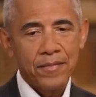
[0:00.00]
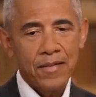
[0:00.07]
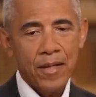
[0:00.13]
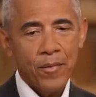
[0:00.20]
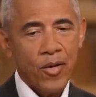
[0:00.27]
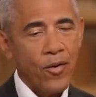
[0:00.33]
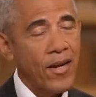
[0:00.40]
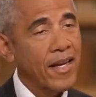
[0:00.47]

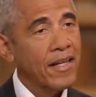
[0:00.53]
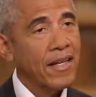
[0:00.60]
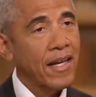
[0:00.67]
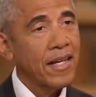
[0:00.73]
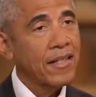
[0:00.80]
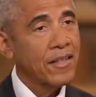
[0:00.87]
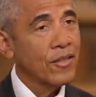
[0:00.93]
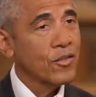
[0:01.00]
democratic
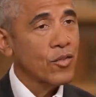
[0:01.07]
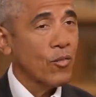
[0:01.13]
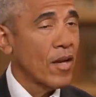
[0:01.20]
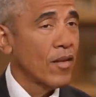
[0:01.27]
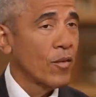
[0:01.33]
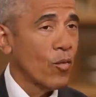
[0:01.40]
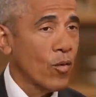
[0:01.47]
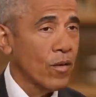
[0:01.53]
ideals
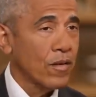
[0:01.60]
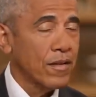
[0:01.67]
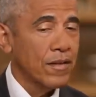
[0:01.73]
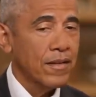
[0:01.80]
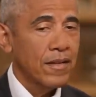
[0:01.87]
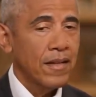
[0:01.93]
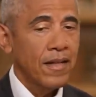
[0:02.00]
around the world.